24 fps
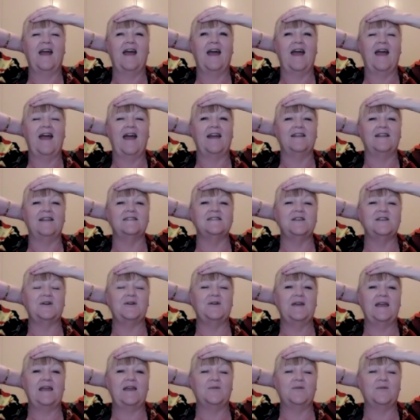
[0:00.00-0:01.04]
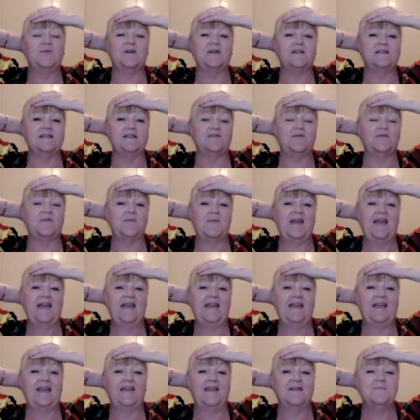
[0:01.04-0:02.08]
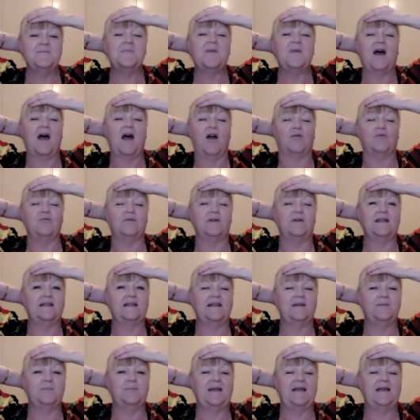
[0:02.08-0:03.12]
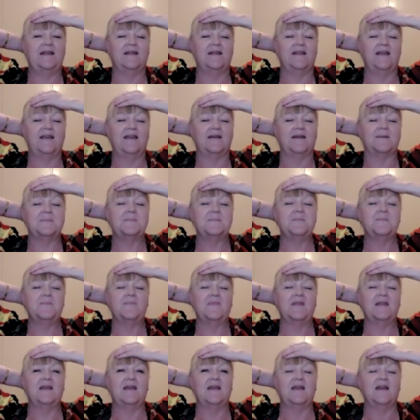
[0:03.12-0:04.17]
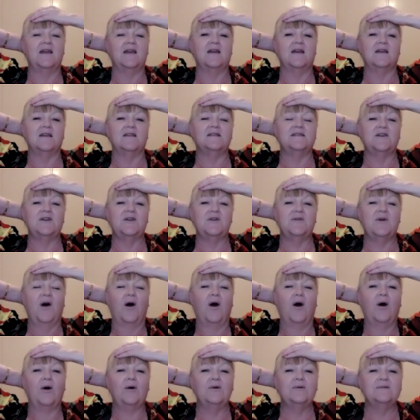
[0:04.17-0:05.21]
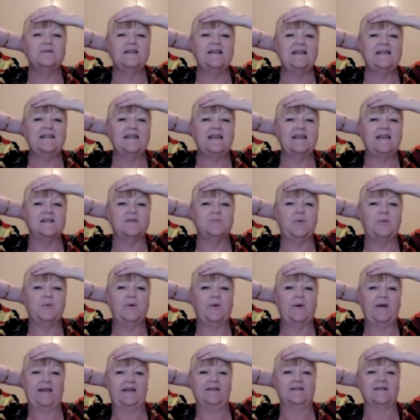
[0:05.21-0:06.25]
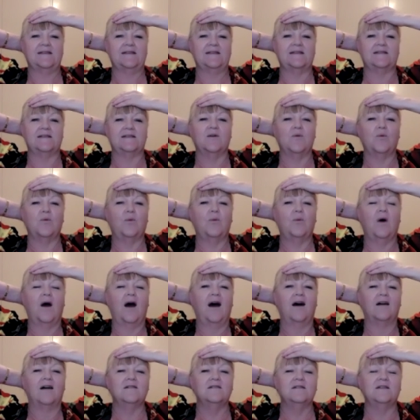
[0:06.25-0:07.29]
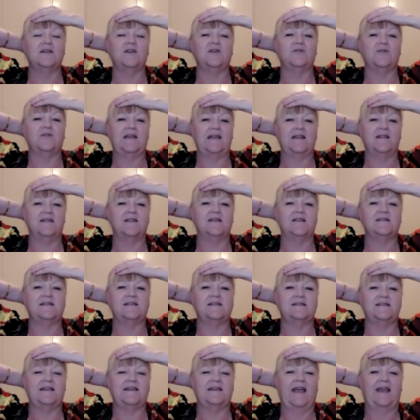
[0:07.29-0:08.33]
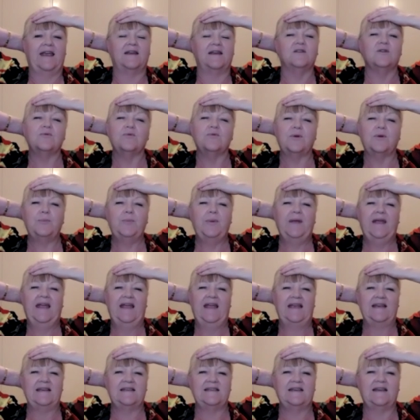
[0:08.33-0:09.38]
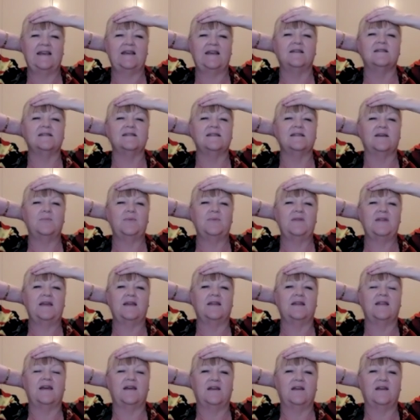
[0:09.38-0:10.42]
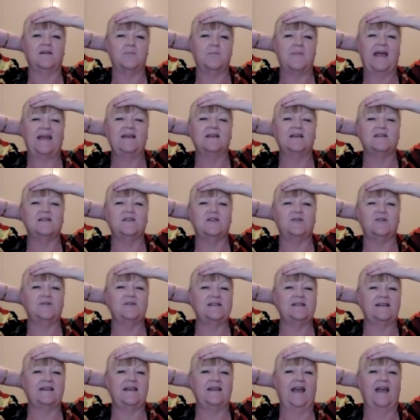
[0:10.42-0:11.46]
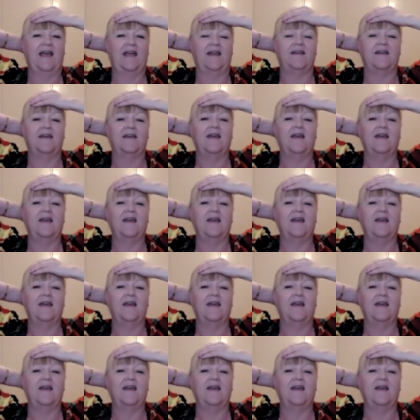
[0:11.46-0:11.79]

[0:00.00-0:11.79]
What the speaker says: And so it was, for me, a really big thing. So holding these points while you're in this state, repeating something that makes you scared.